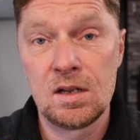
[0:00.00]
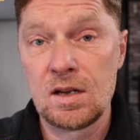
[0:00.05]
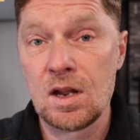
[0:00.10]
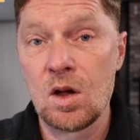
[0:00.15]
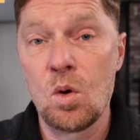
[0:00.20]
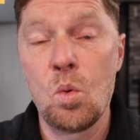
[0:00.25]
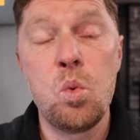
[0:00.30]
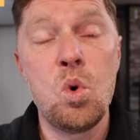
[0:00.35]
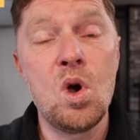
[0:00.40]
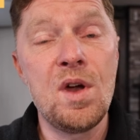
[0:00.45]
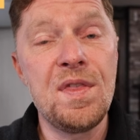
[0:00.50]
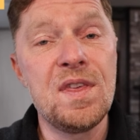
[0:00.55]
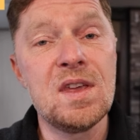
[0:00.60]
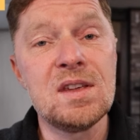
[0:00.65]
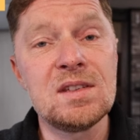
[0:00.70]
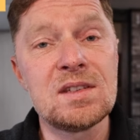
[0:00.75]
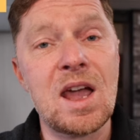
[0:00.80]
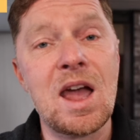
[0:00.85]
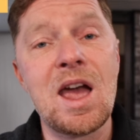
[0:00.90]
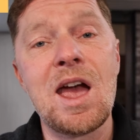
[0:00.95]
Now what
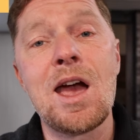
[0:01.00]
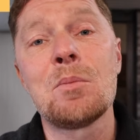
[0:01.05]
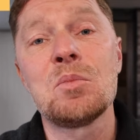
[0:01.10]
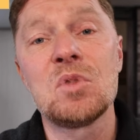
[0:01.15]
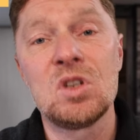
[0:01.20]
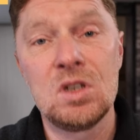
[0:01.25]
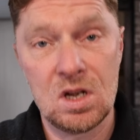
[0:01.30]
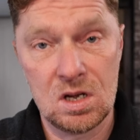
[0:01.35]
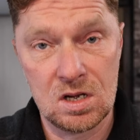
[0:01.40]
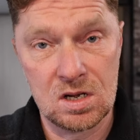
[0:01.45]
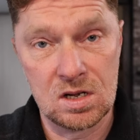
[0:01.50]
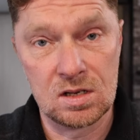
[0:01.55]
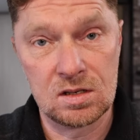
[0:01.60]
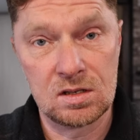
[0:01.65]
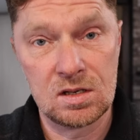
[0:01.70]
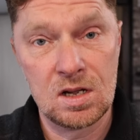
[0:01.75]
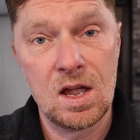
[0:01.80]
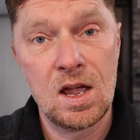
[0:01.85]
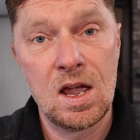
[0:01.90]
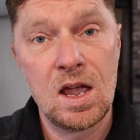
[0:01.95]
this app
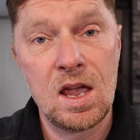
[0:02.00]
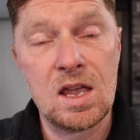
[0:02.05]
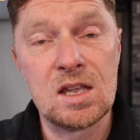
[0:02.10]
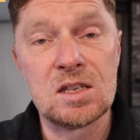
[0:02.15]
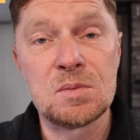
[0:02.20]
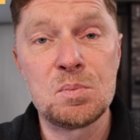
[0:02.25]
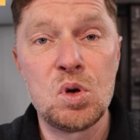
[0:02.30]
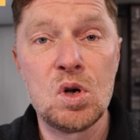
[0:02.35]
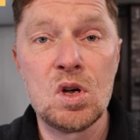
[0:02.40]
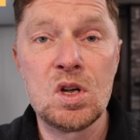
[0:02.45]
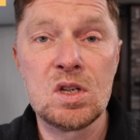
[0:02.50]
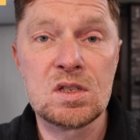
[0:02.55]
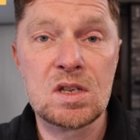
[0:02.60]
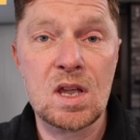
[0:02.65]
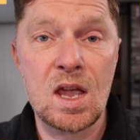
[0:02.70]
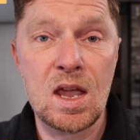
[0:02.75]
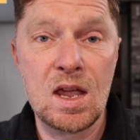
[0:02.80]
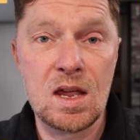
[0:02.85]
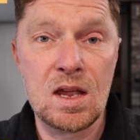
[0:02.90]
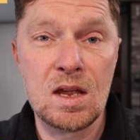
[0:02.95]
does is puts
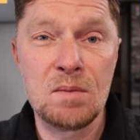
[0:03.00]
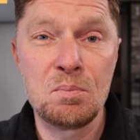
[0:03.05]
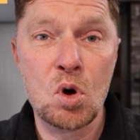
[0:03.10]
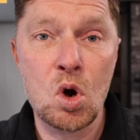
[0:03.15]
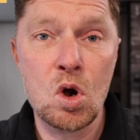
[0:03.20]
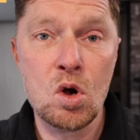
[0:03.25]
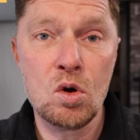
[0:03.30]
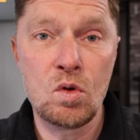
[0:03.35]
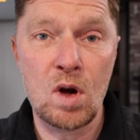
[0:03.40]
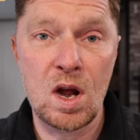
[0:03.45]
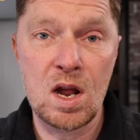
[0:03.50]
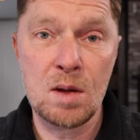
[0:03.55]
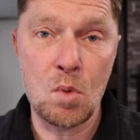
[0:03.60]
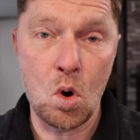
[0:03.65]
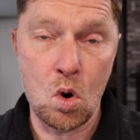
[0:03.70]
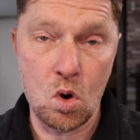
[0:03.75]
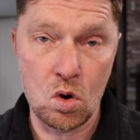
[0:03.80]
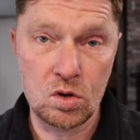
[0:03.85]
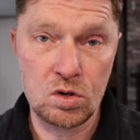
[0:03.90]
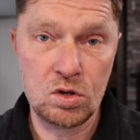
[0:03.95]
a program
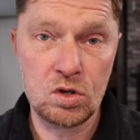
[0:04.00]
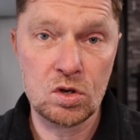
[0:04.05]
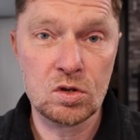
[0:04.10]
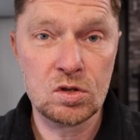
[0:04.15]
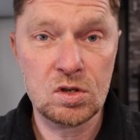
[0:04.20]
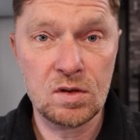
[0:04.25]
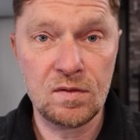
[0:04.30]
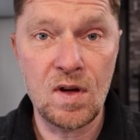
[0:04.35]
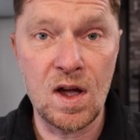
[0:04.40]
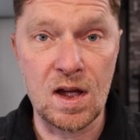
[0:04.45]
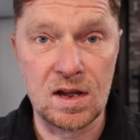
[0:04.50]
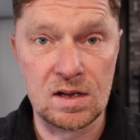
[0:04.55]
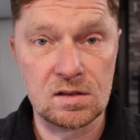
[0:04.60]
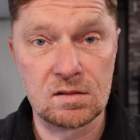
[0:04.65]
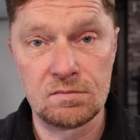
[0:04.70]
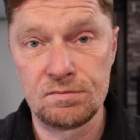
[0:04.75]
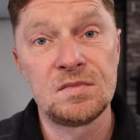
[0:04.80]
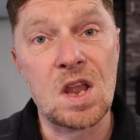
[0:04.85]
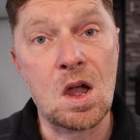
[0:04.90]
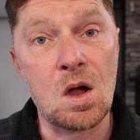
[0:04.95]
on your
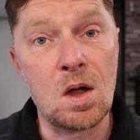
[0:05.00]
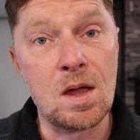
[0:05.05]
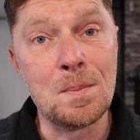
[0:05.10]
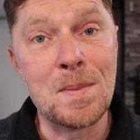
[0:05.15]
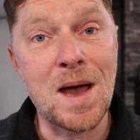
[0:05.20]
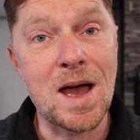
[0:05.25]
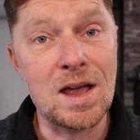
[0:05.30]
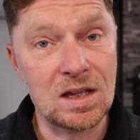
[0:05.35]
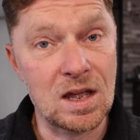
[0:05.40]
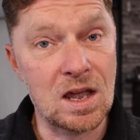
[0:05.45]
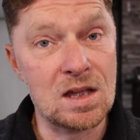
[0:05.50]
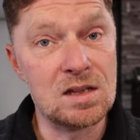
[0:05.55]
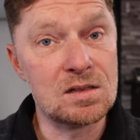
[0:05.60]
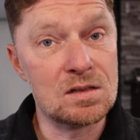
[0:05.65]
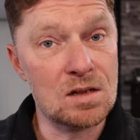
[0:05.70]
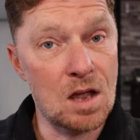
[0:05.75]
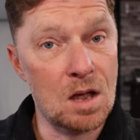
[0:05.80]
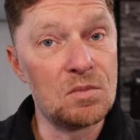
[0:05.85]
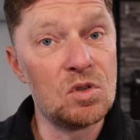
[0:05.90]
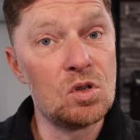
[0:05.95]
device. Now in my
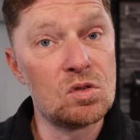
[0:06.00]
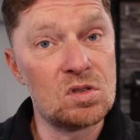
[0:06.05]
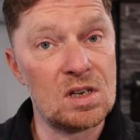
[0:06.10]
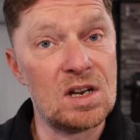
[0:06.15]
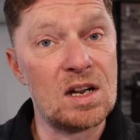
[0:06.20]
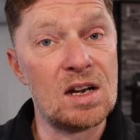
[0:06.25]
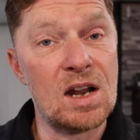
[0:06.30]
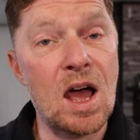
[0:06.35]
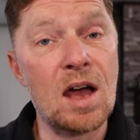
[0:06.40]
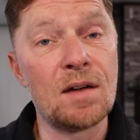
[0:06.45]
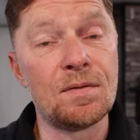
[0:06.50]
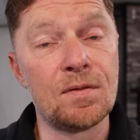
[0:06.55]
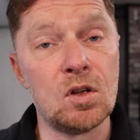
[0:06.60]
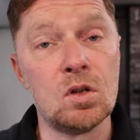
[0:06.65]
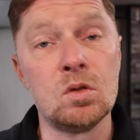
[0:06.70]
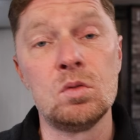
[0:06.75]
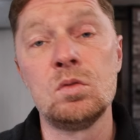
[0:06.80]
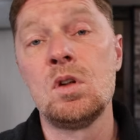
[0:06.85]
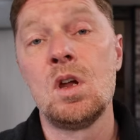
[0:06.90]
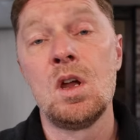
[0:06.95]
case, I'm using an
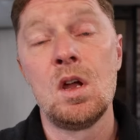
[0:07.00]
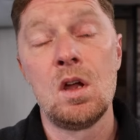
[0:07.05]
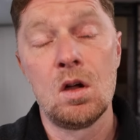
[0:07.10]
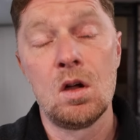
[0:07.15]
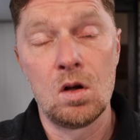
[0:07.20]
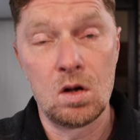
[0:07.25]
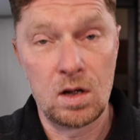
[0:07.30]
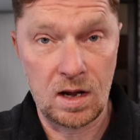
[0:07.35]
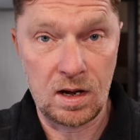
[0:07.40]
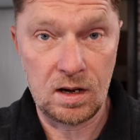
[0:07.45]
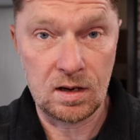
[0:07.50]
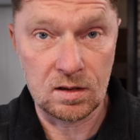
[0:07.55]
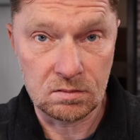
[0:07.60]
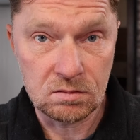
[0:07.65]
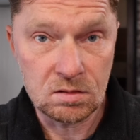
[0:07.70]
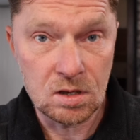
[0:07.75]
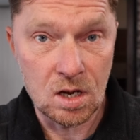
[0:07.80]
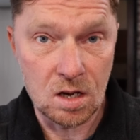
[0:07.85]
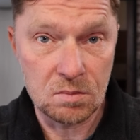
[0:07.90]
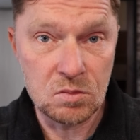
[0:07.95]
iPhone
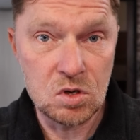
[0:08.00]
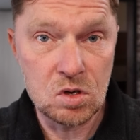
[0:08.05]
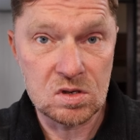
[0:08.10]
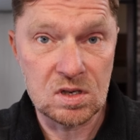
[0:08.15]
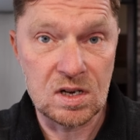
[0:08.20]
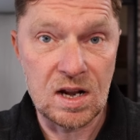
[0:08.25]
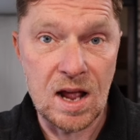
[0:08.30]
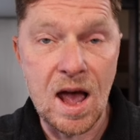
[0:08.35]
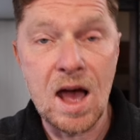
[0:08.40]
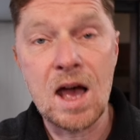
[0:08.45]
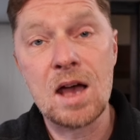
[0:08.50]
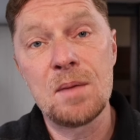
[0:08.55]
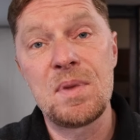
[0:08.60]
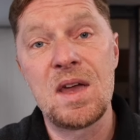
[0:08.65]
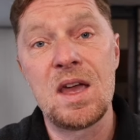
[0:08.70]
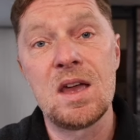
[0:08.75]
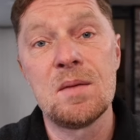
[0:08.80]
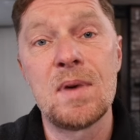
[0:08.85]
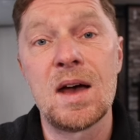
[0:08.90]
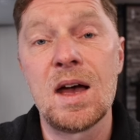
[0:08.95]
and I'm using an
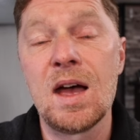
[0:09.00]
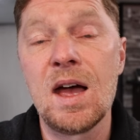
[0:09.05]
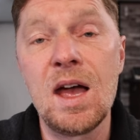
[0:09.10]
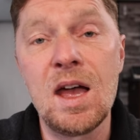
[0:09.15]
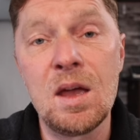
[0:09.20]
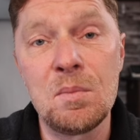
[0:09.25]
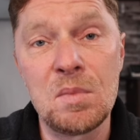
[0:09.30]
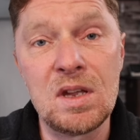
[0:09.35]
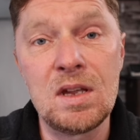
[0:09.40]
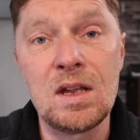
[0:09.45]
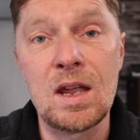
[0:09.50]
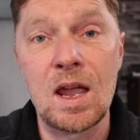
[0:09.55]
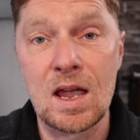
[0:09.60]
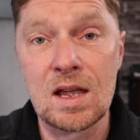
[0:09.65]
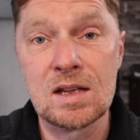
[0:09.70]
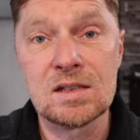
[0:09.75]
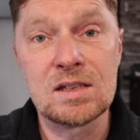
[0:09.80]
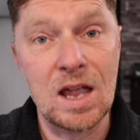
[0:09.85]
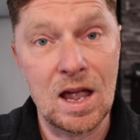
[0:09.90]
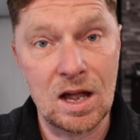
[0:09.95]
iPad behind me
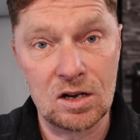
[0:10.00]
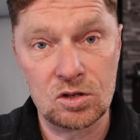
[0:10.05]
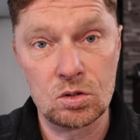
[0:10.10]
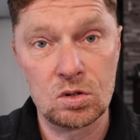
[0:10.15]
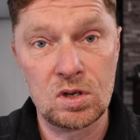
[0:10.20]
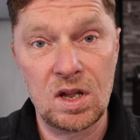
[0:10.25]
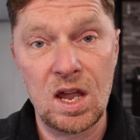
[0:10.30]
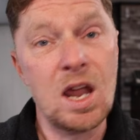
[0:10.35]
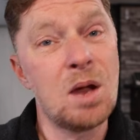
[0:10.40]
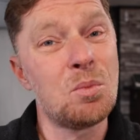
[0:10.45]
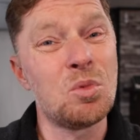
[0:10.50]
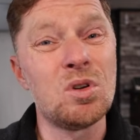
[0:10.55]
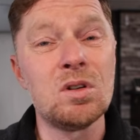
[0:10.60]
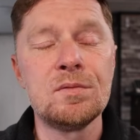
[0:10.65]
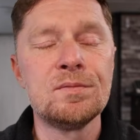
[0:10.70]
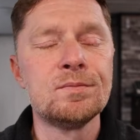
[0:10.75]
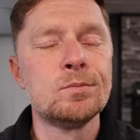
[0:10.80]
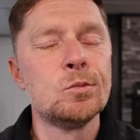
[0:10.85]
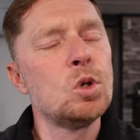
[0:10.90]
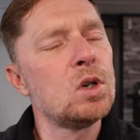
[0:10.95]
as the actual
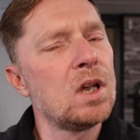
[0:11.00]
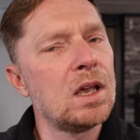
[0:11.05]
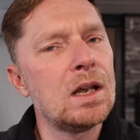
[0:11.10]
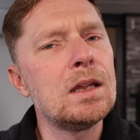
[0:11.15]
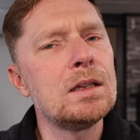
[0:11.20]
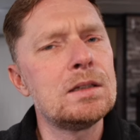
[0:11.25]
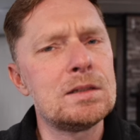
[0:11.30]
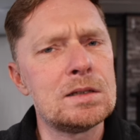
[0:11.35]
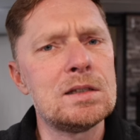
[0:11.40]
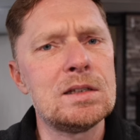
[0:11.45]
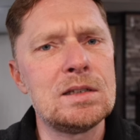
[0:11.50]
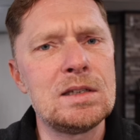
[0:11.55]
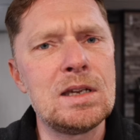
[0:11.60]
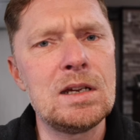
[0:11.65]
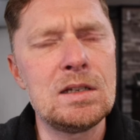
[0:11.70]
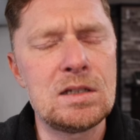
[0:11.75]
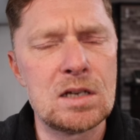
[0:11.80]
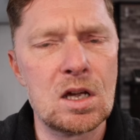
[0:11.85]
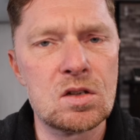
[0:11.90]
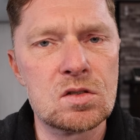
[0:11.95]
camera. We'll get into the
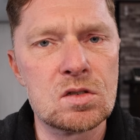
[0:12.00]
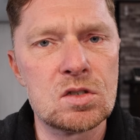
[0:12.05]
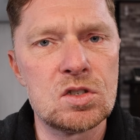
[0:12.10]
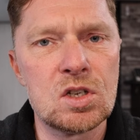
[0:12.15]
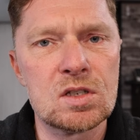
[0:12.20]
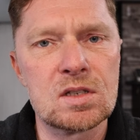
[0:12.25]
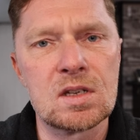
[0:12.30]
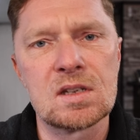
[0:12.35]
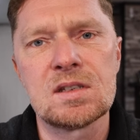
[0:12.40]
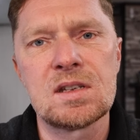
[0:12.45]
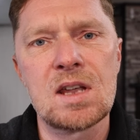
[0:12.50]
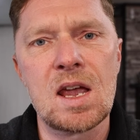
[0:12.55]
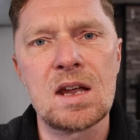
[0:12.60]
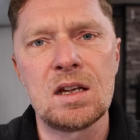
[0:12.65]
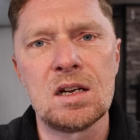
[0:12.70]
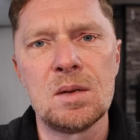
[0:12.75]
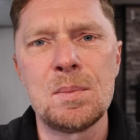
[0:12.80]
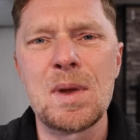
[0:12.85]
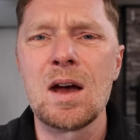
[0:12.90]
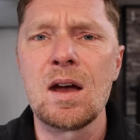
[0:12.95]
details in just a
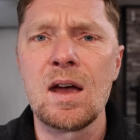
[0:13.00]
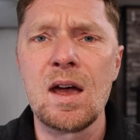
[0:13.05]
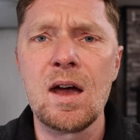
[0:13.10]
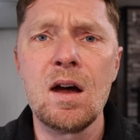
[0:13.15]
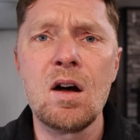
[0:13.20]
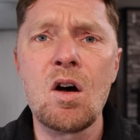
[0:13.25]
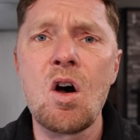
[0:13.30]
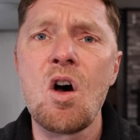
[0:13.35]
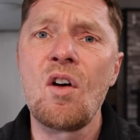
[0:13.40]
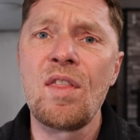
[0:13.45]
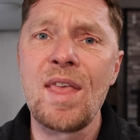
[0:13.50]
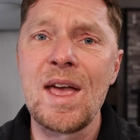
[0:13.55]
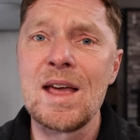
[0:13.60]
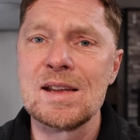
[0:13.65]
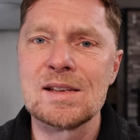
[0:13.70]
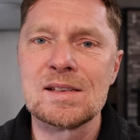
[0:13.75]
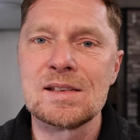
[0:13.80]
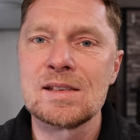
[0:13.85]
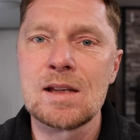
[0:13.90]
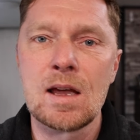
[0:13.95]
second about how all
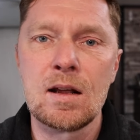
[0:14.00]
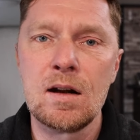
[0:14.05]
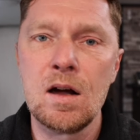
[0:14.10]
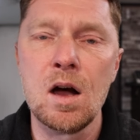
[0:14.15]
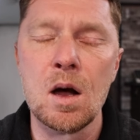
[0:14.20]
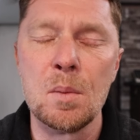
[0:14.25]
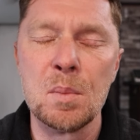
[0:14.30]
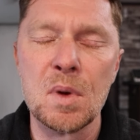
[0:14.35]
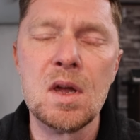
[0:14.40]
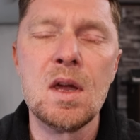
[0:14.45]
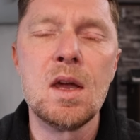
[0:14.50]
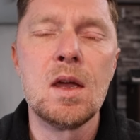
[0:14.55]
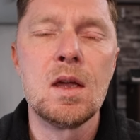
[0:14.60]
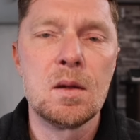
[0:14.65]
that is set up.